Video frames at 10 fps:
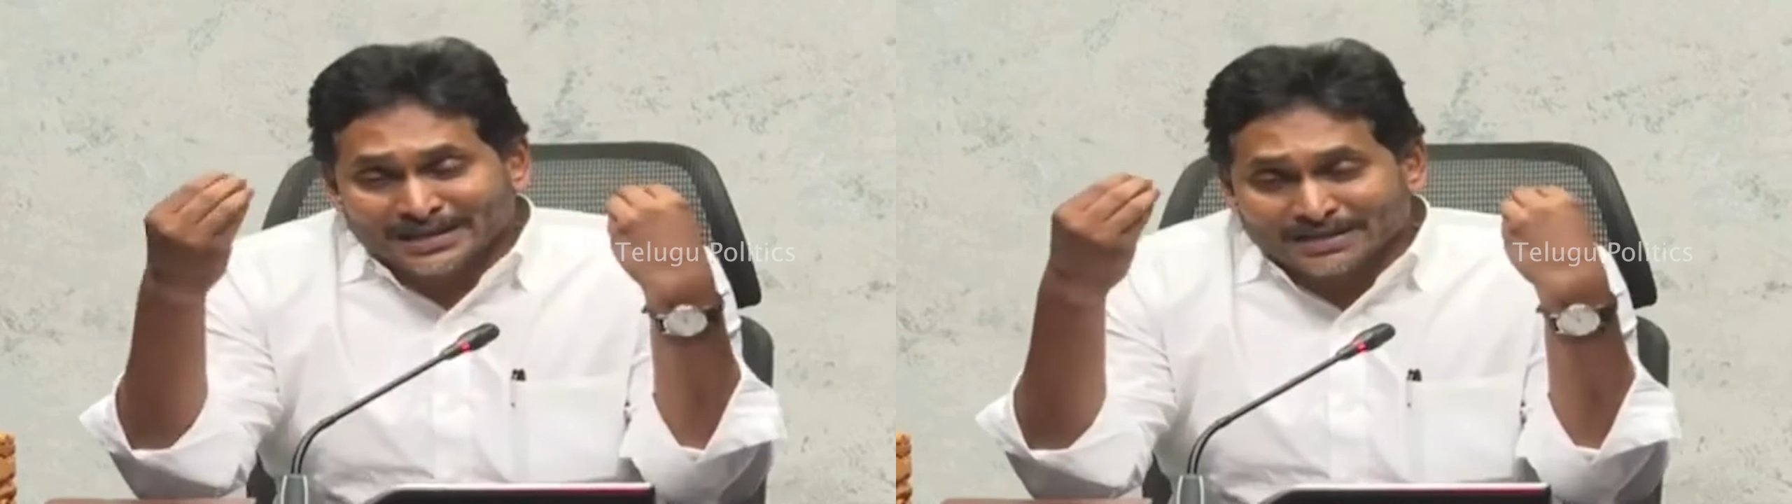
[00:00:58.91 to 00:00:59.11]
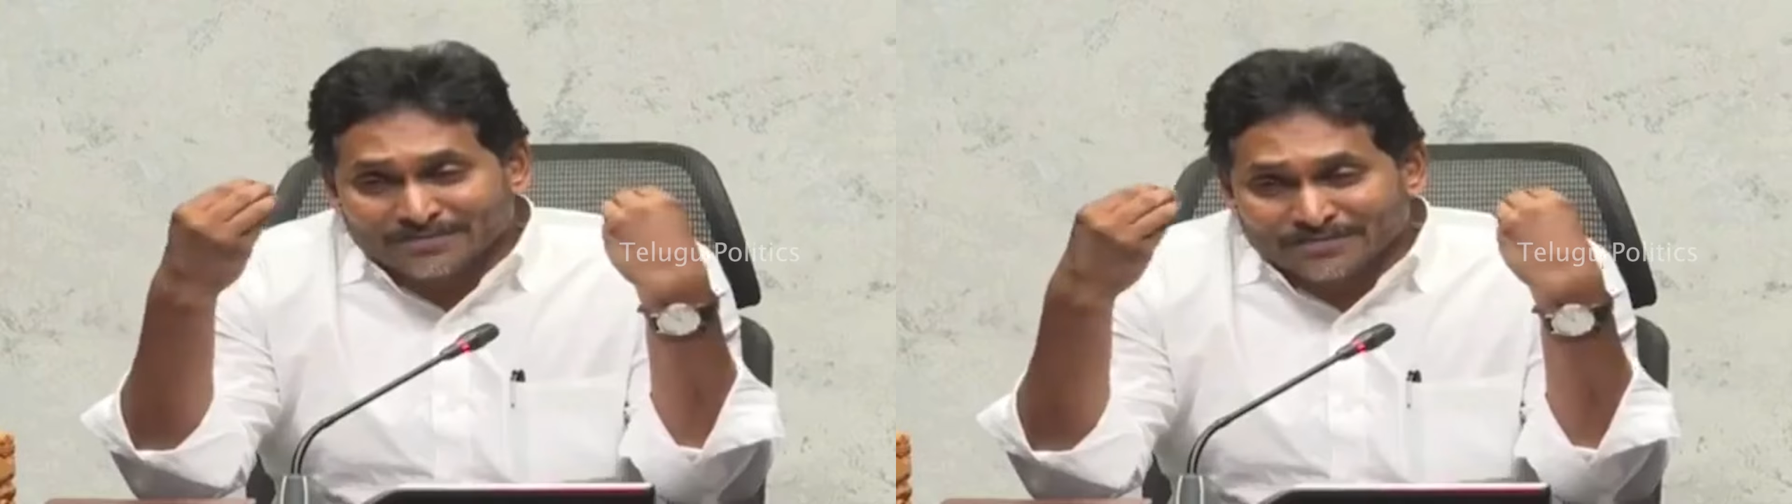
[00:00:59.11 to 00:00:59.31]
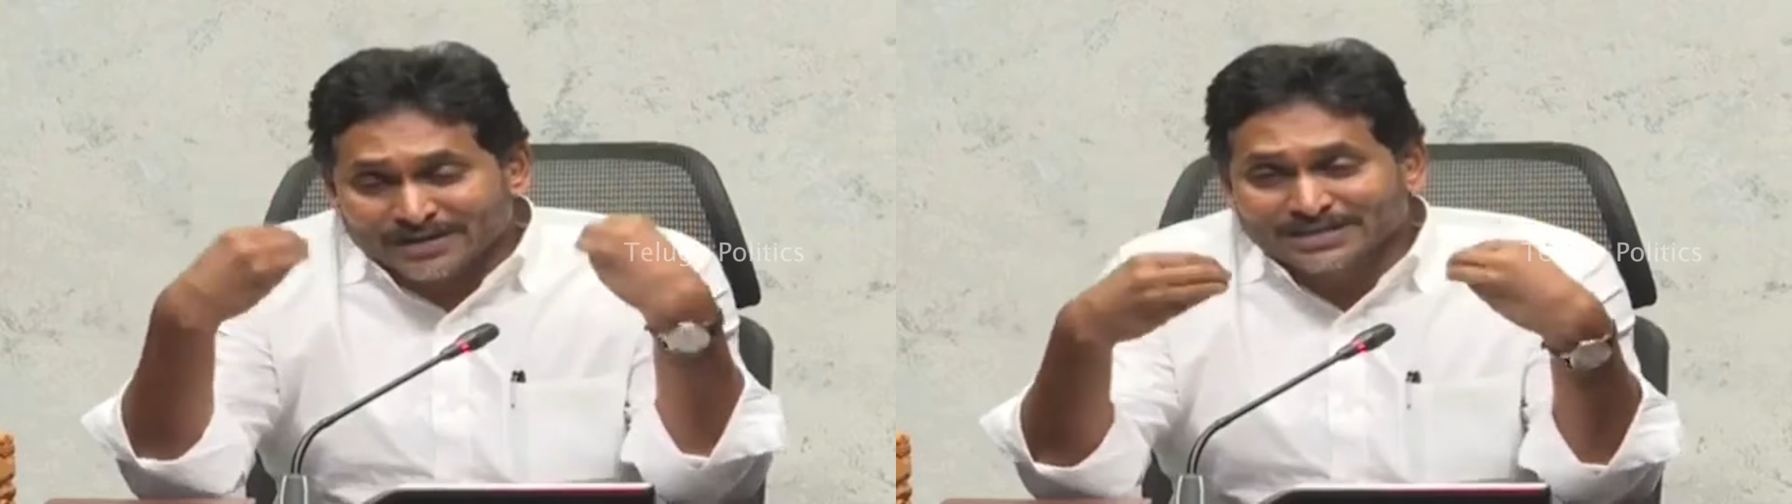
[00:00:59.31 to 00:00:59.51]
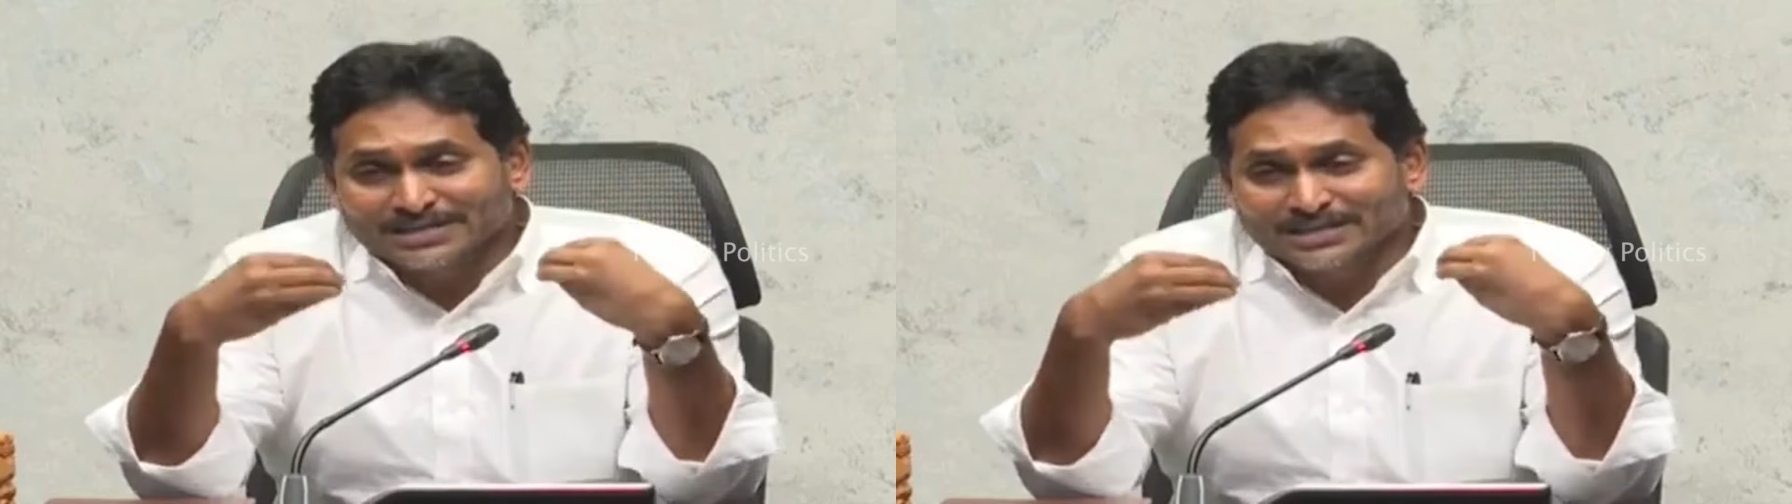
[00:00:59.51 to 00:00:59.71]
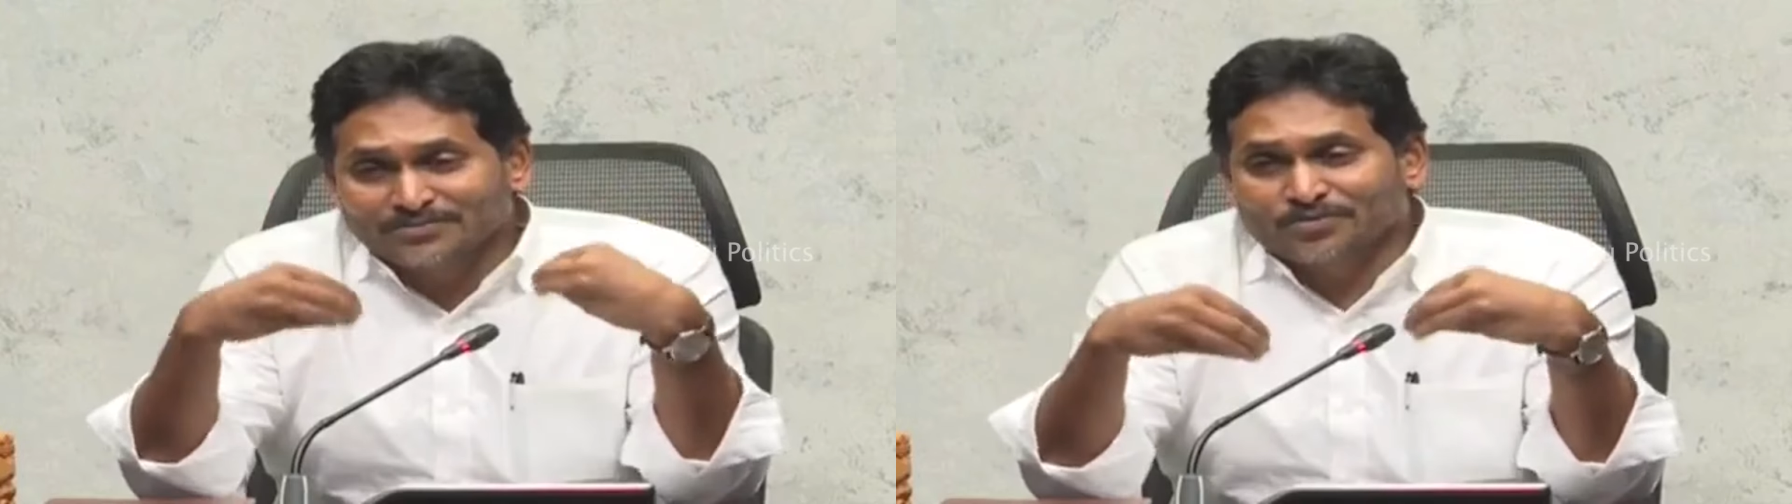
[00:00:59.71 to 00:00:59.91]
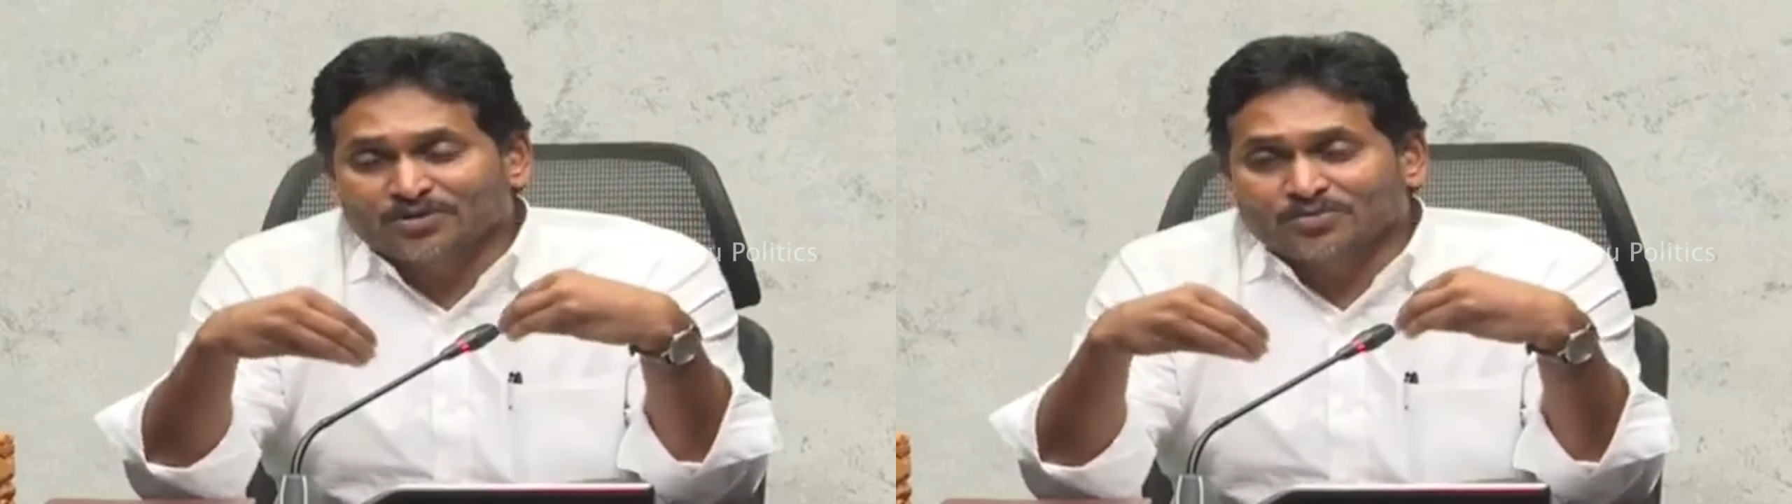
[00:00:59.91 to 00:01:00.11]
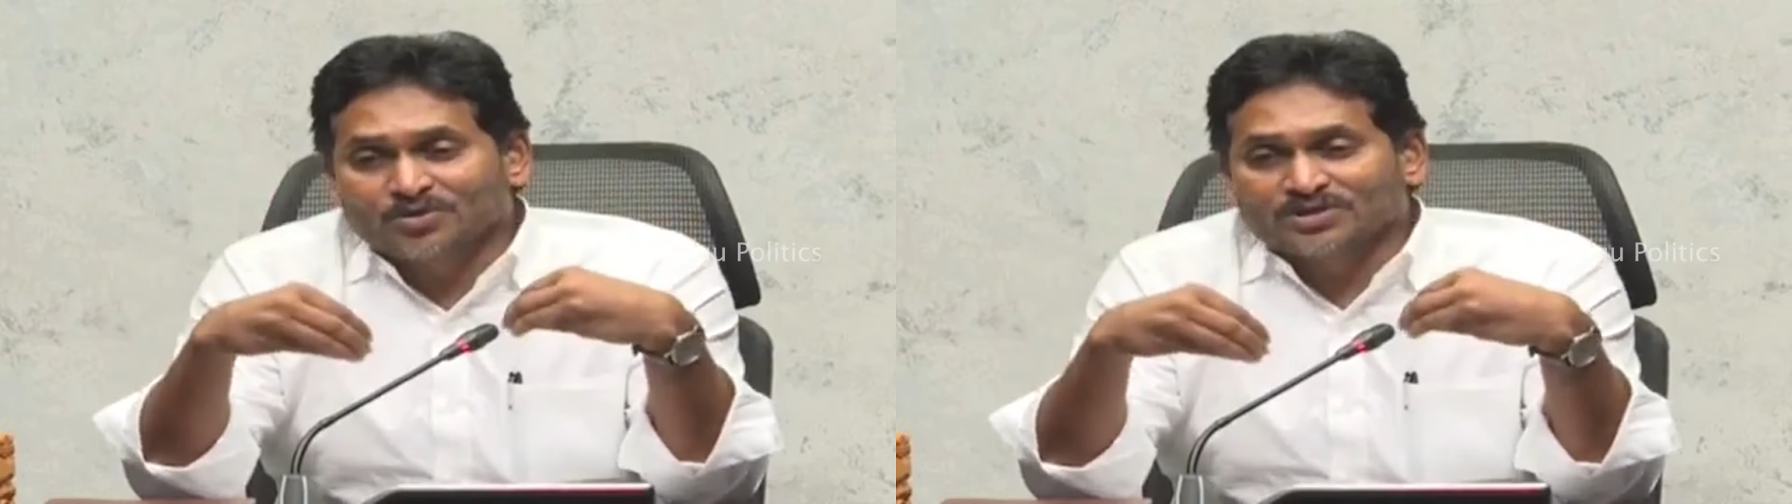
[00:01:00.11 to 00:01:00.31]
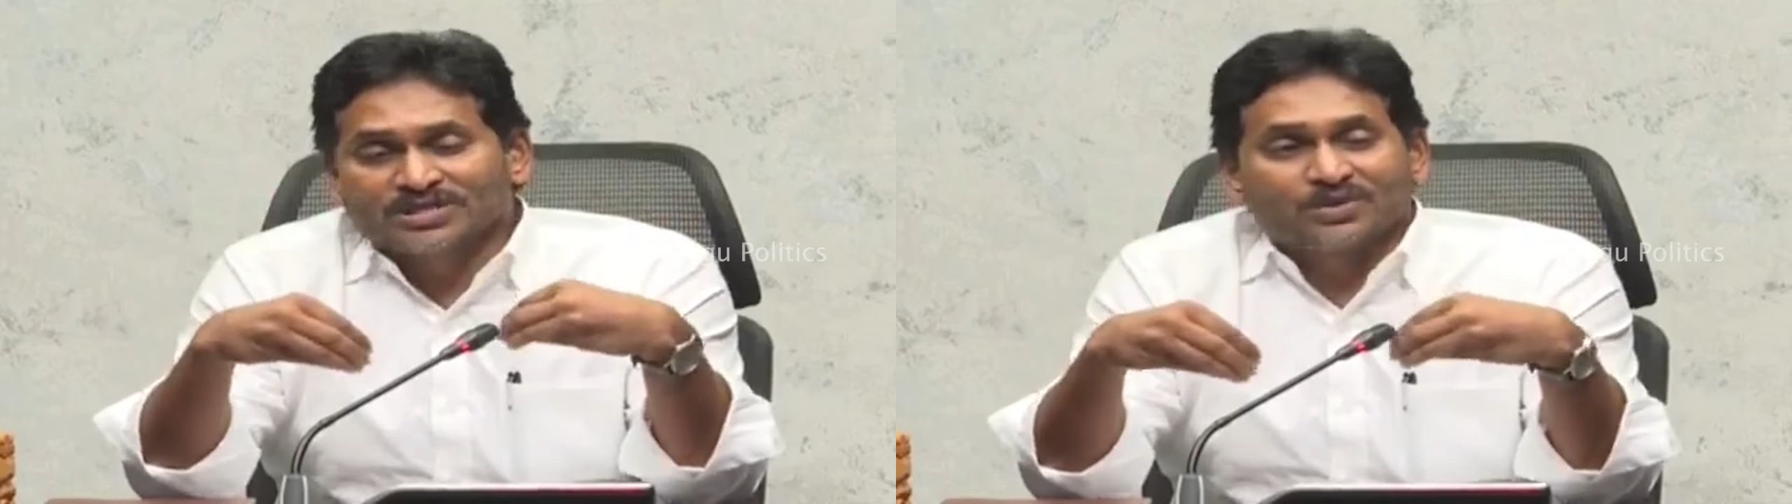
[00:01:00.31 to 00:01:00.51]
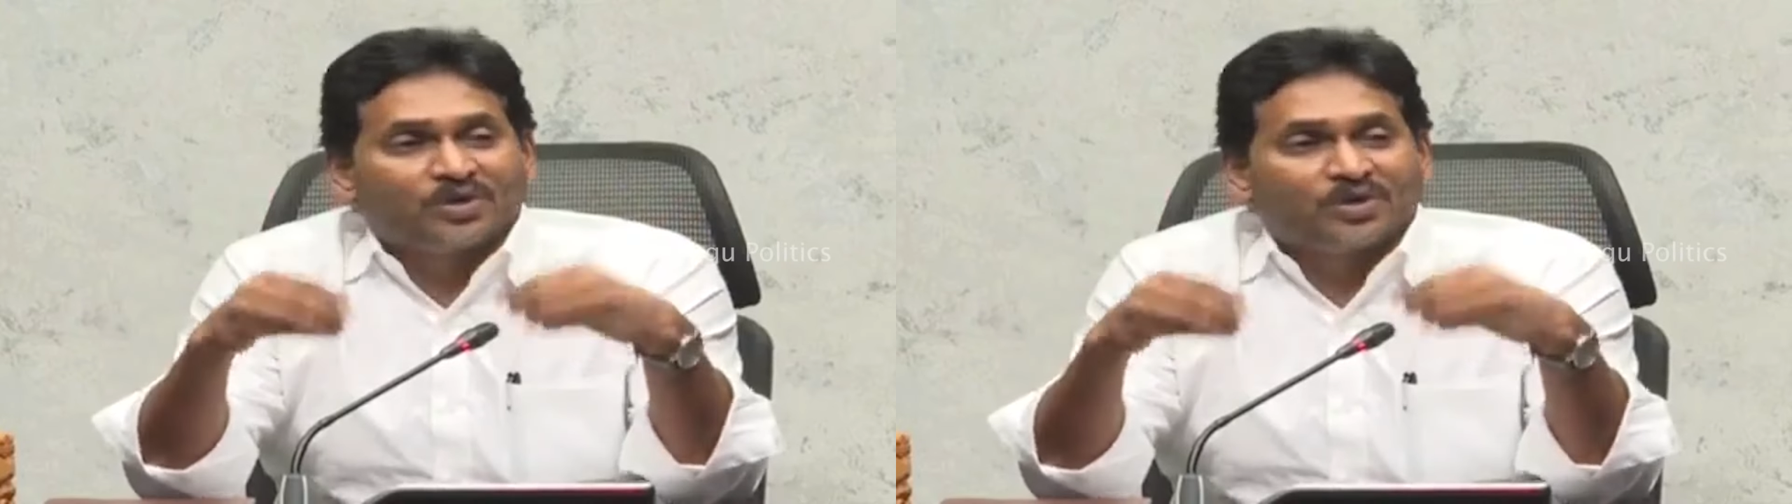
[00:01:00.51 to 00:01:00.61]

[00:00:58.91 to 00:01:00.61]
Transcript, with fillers: the first and the foremost thing